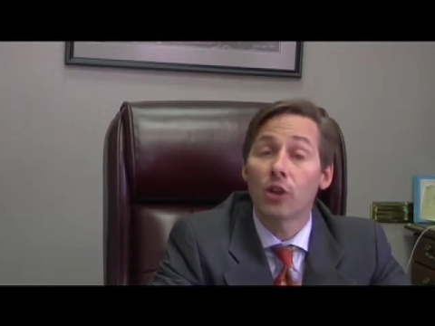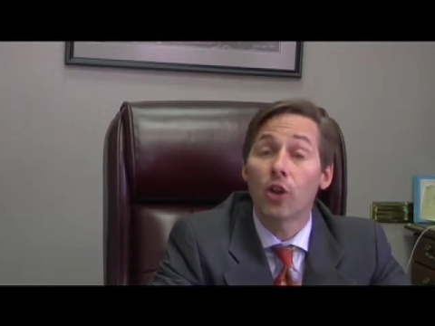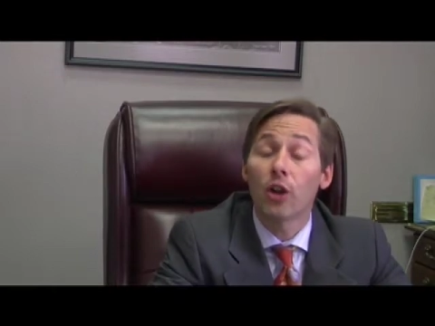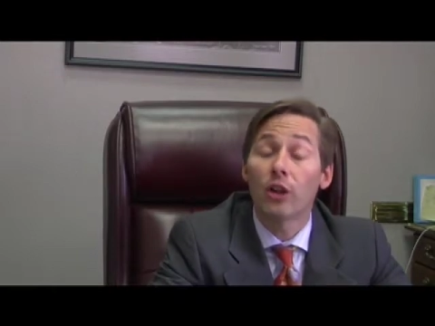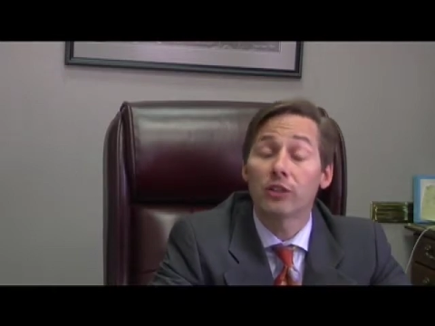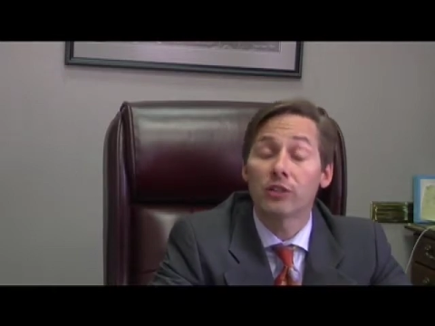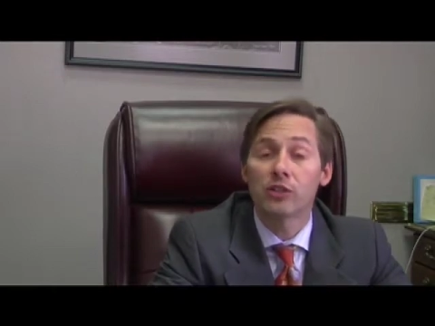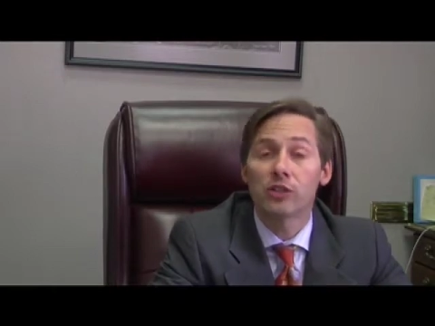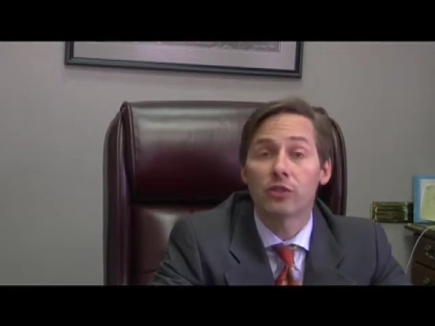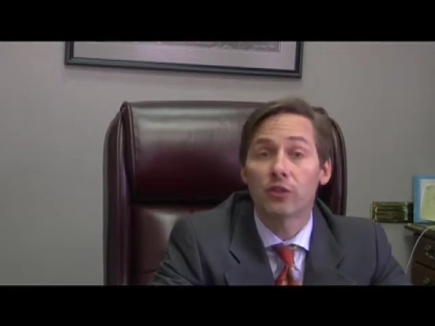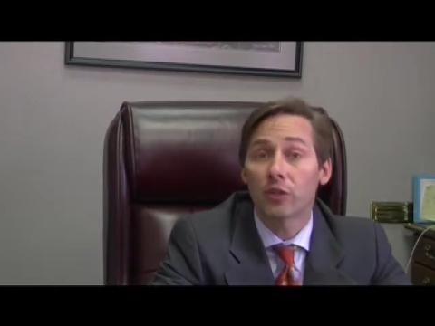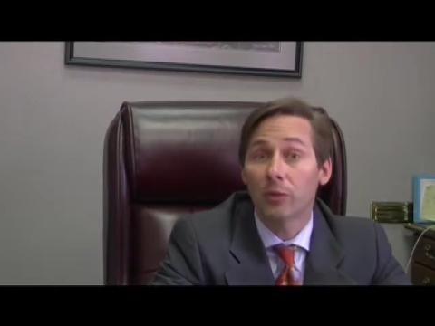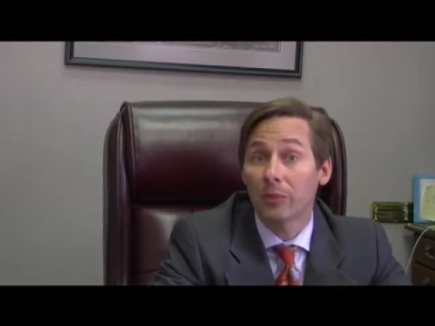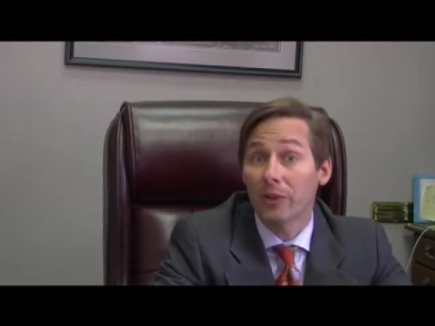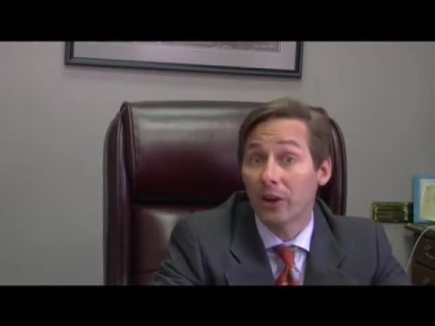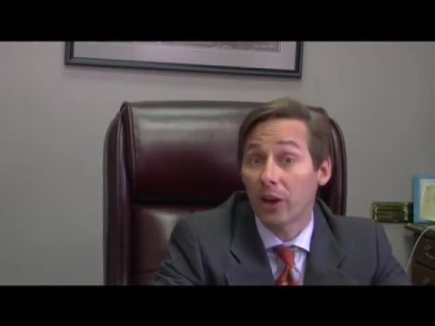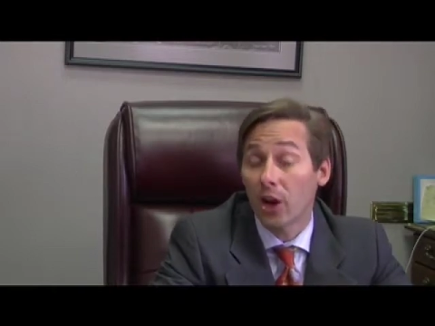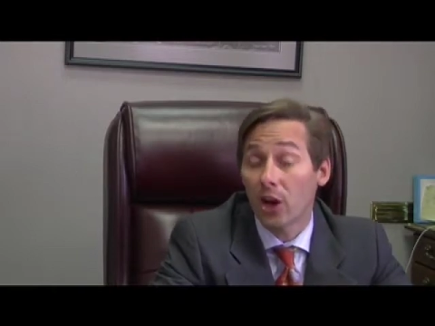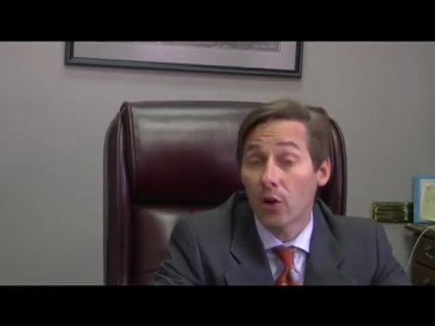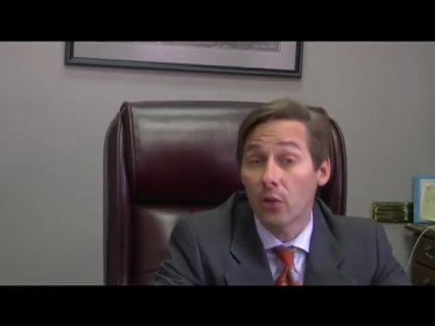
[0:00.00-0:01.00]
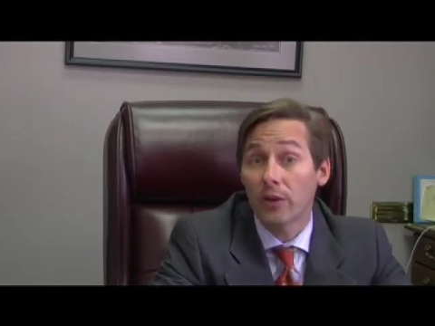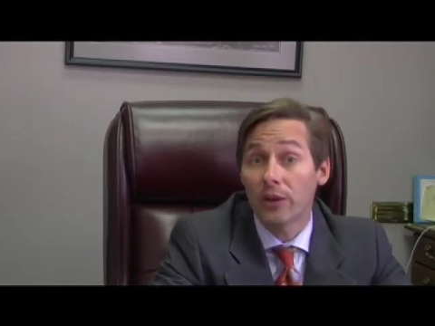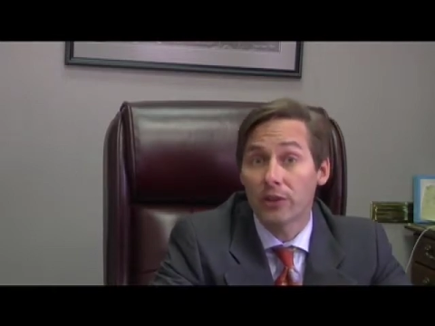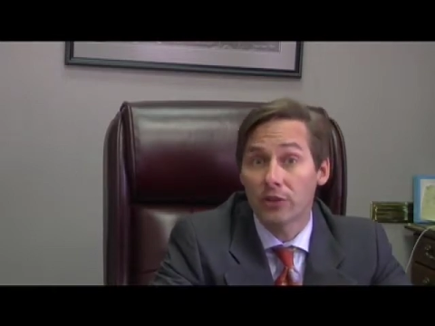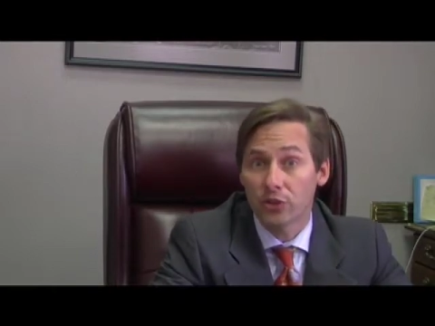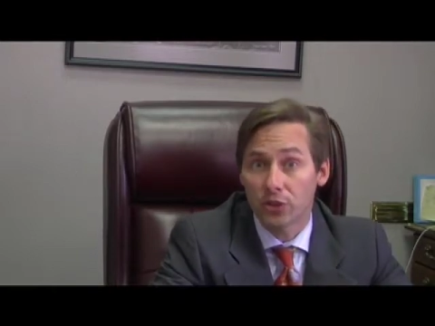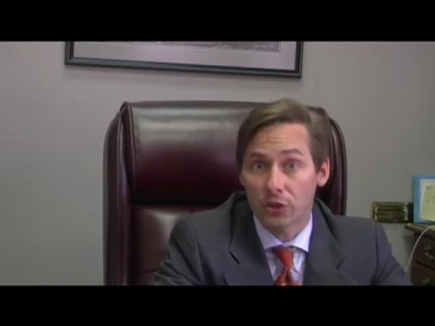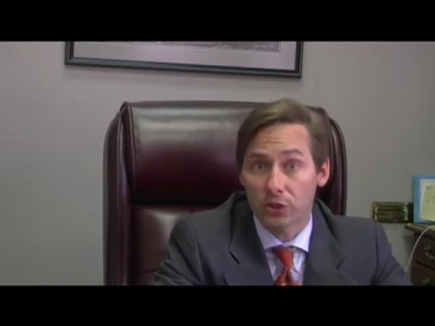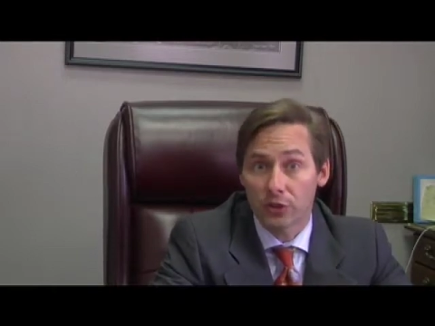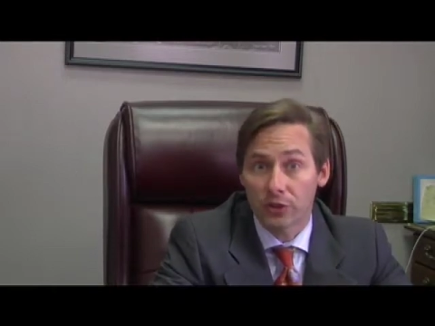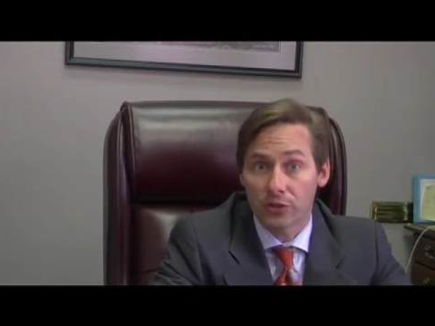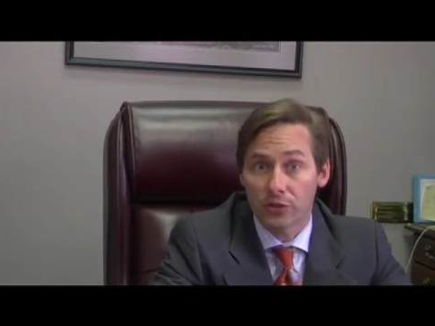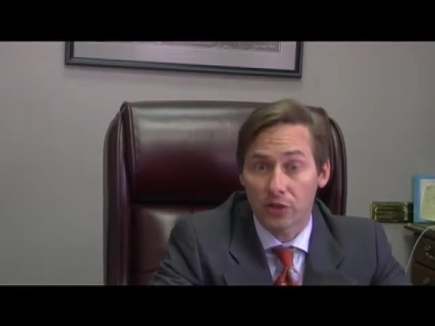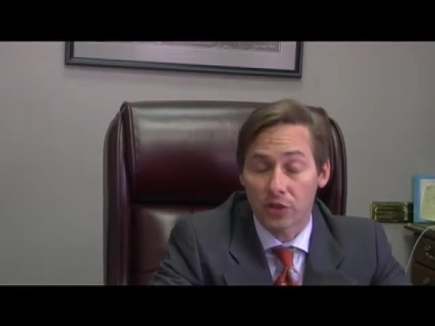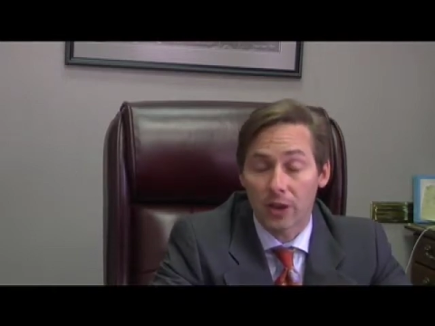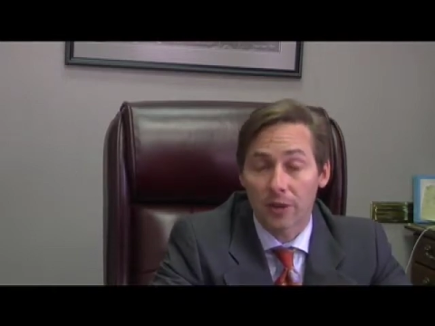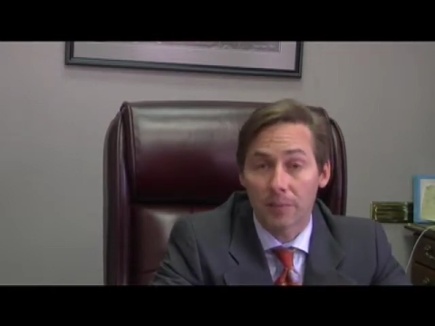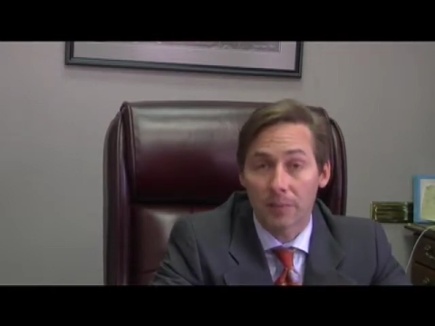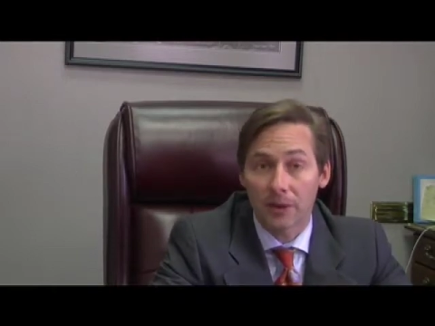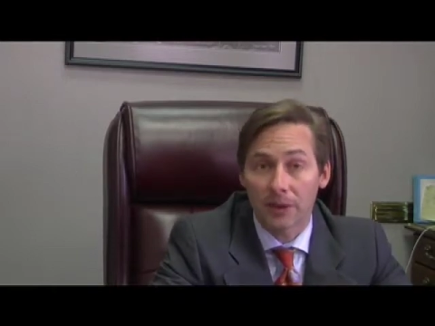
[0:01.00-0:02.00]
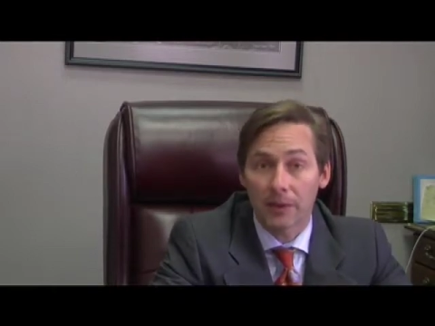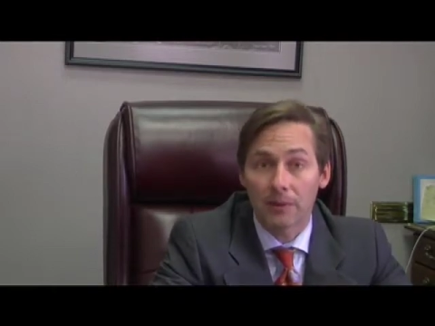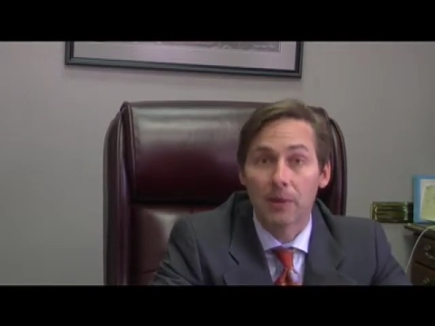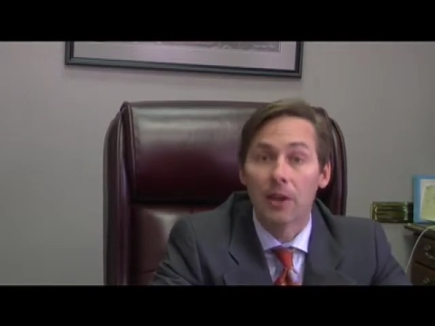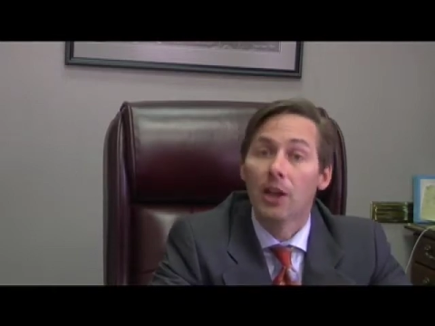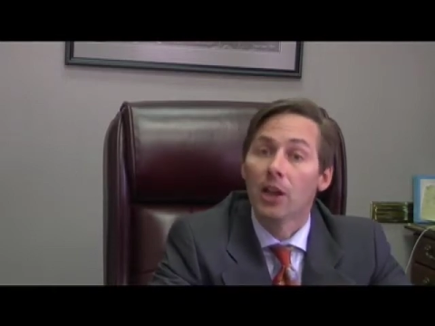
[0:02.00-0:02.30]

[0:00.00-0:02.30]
losses from their own insurance company.